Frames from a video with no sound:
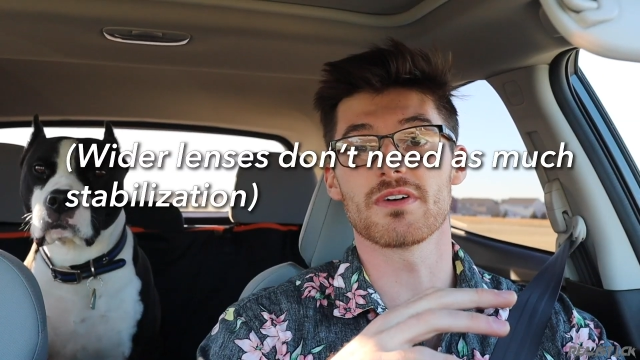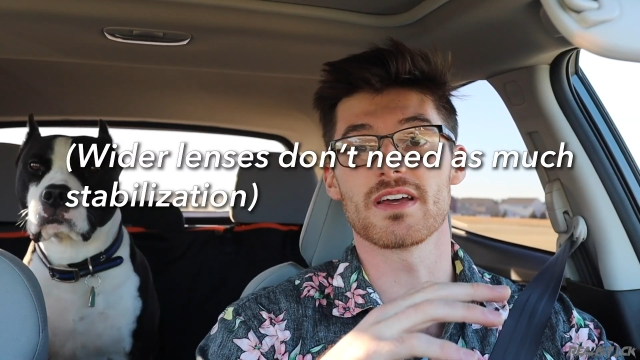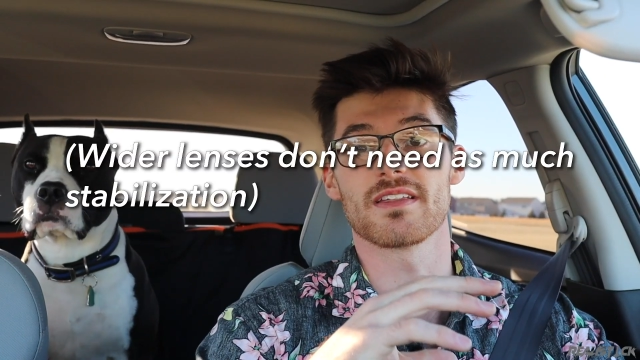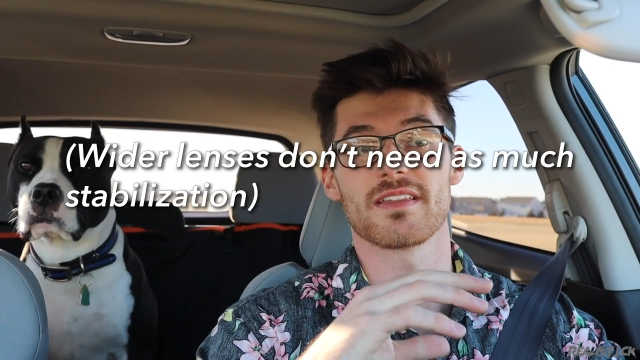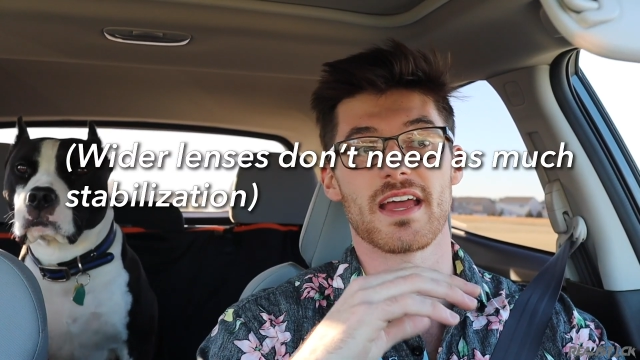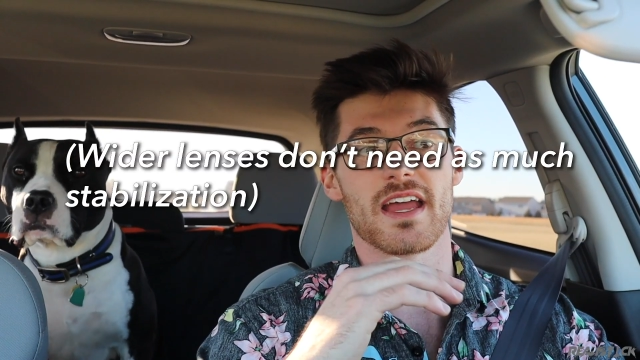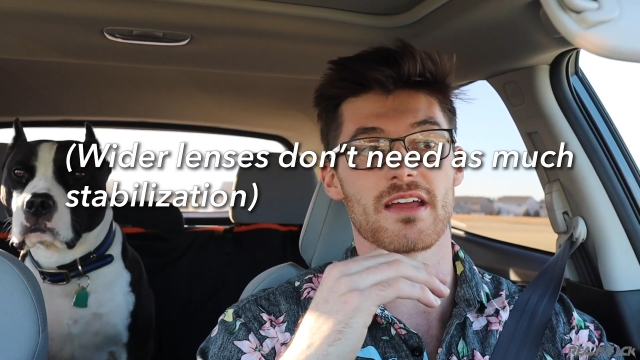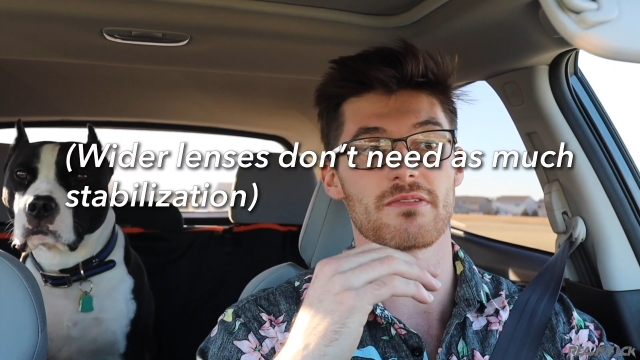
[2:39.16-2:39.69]

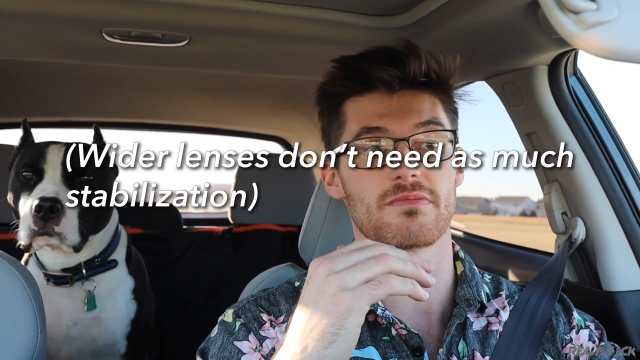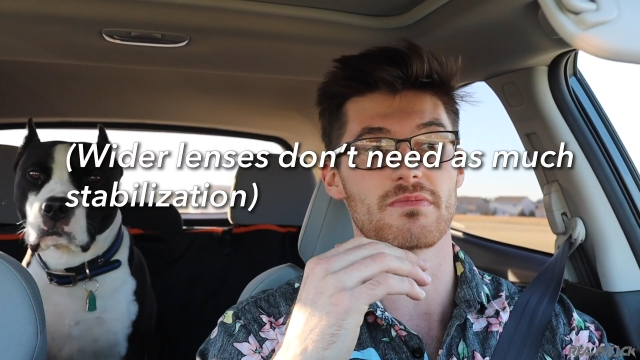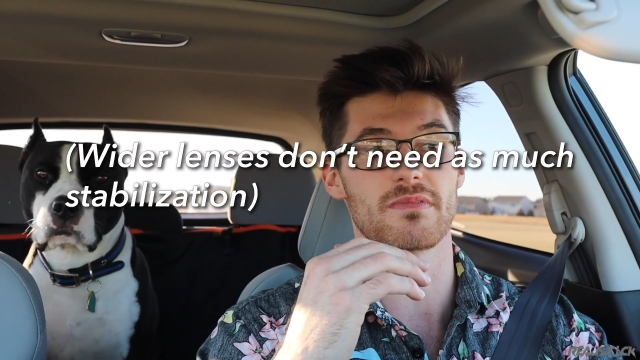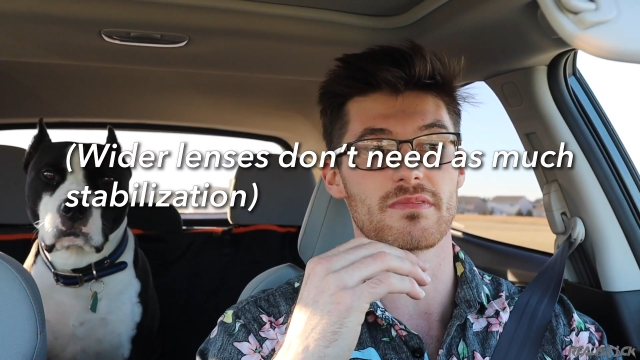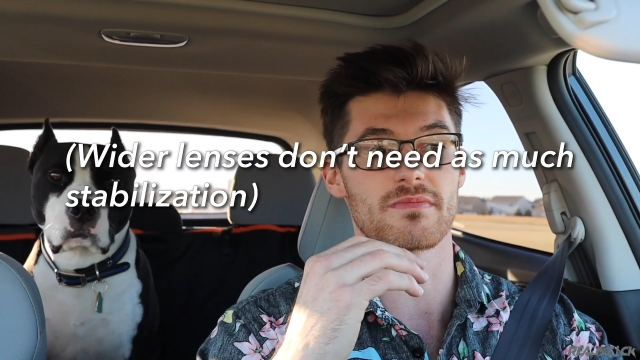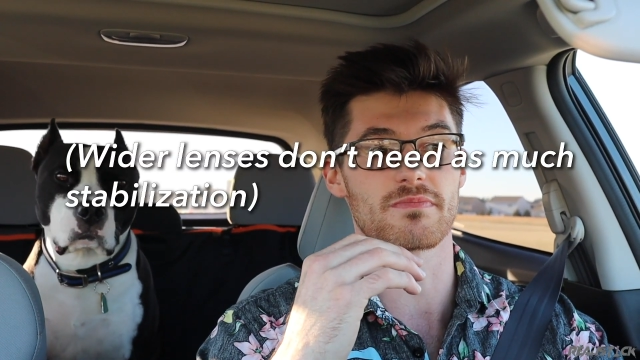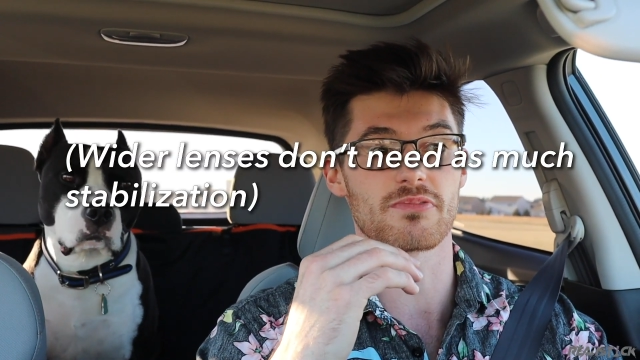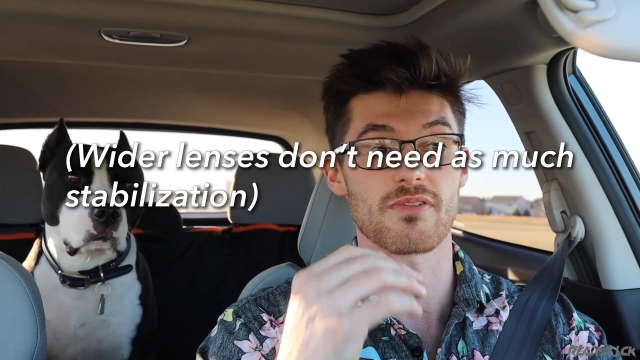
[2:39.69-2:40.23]
with a
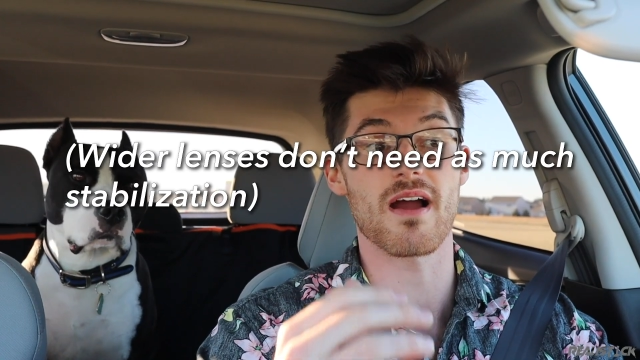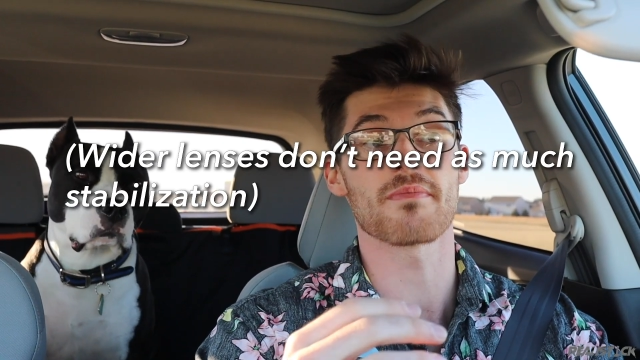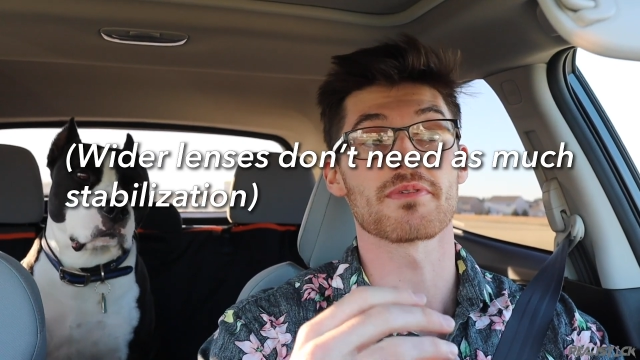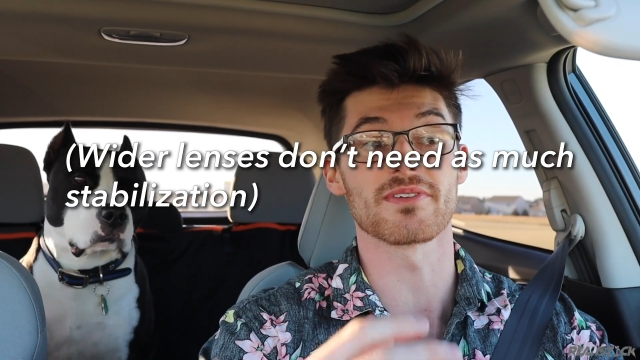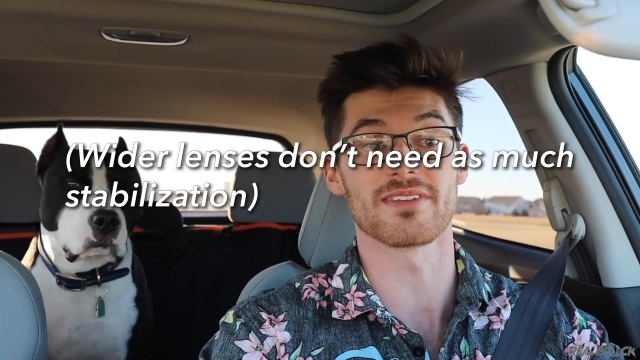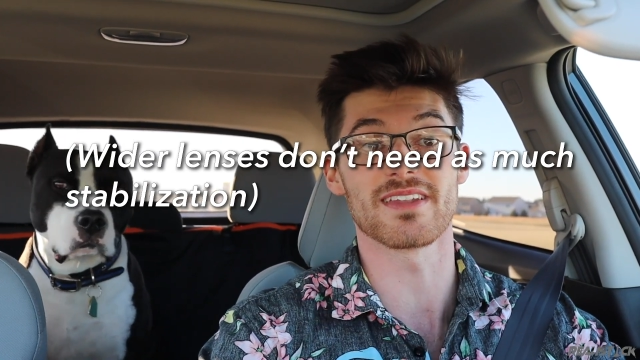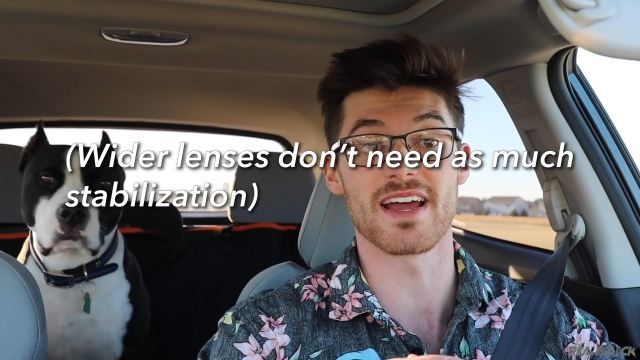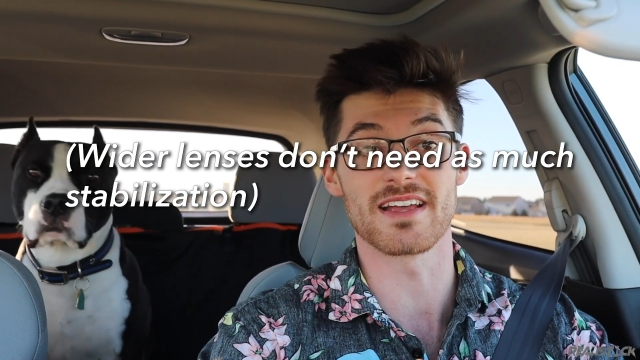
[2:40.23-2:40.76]

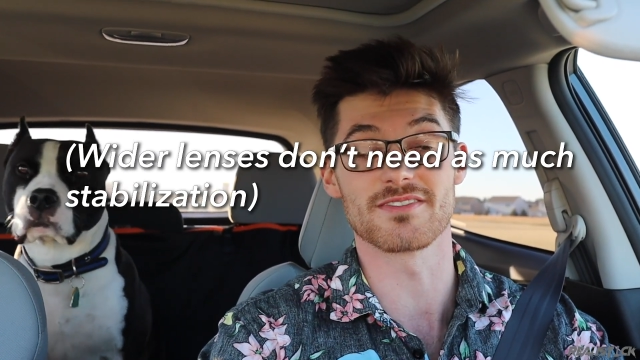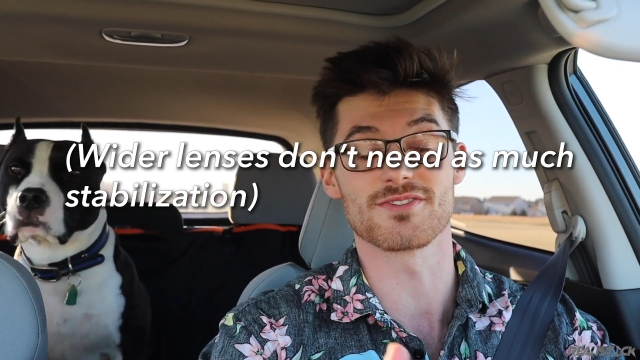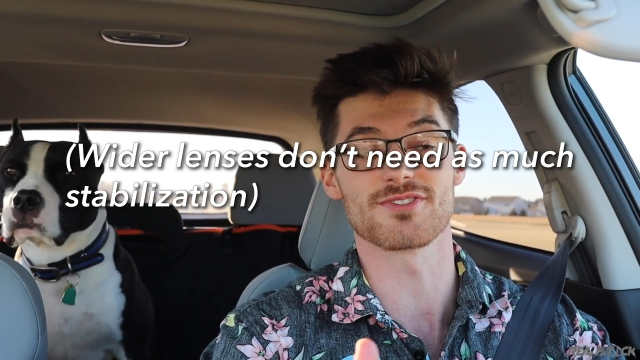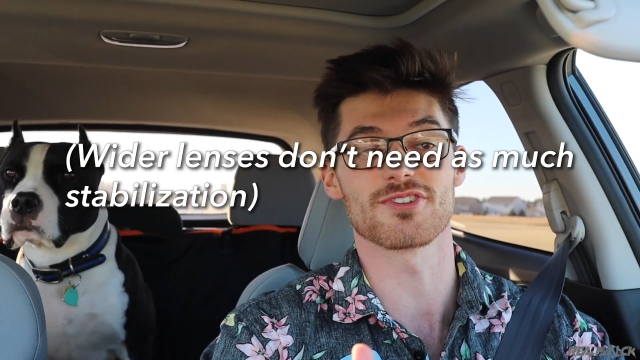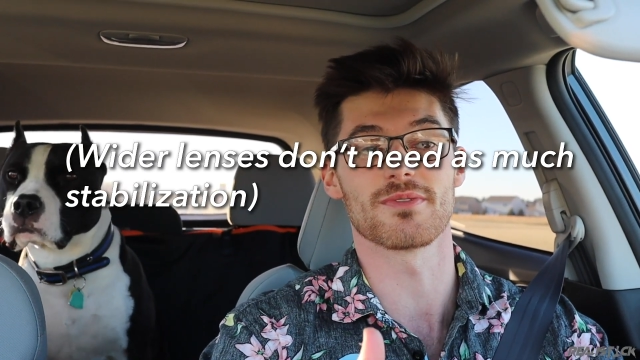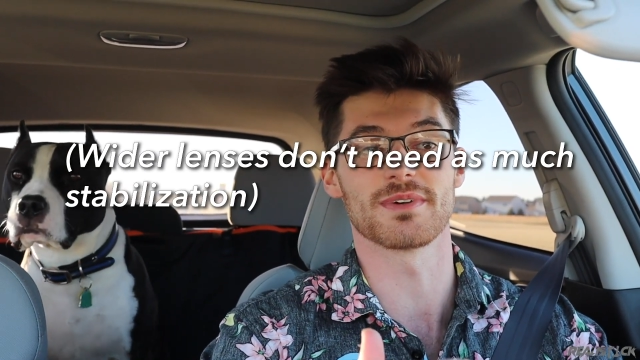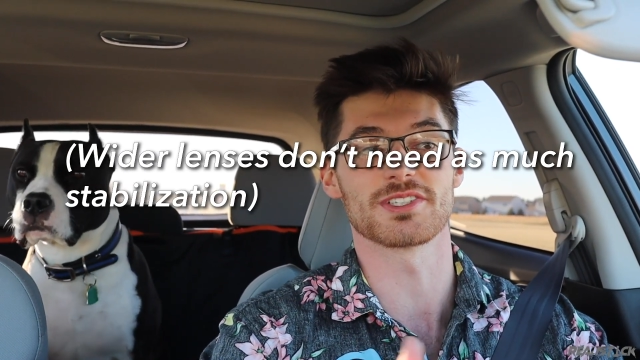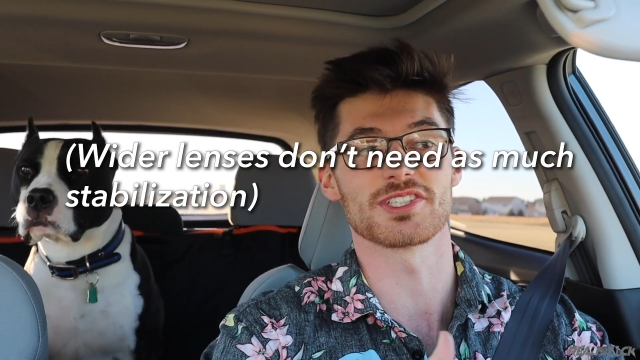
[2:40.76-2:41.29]
proper lens
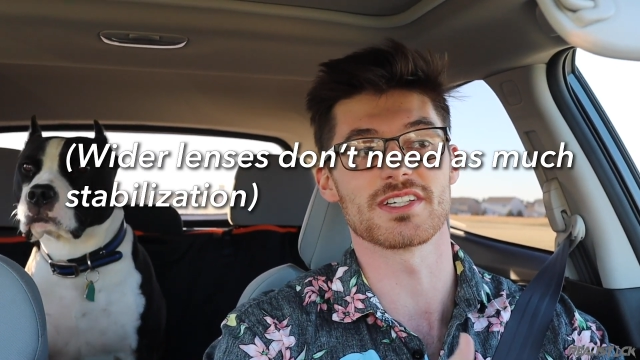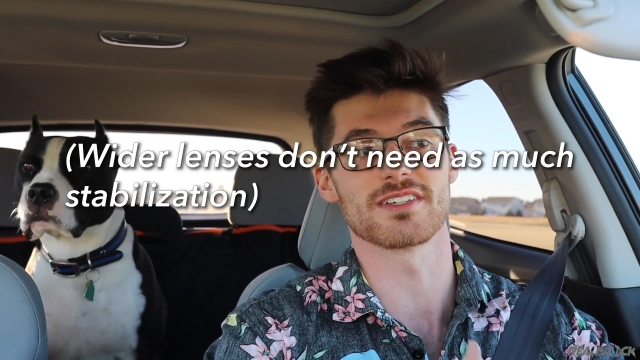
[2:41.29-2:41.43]
so much